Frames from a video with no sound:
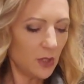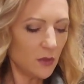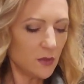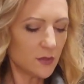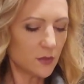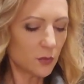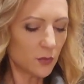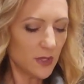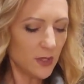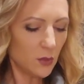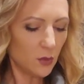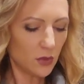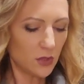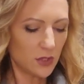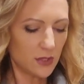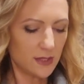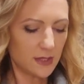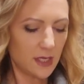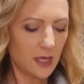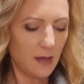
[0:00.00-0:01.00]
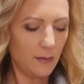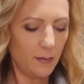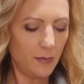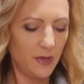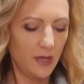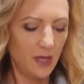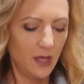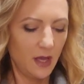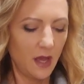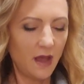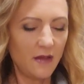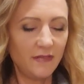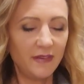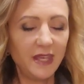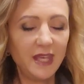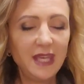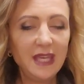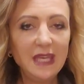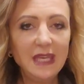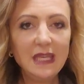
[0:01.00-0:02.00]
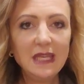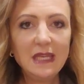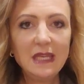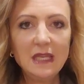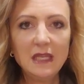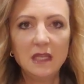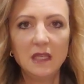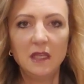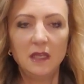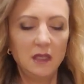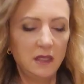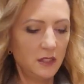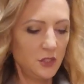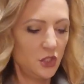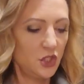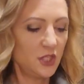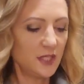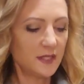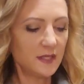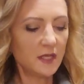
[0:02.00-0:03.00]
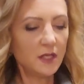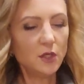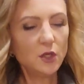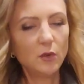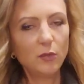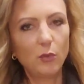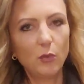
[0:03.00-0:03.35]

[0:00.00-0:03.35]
use 3/4 cup of heated, just under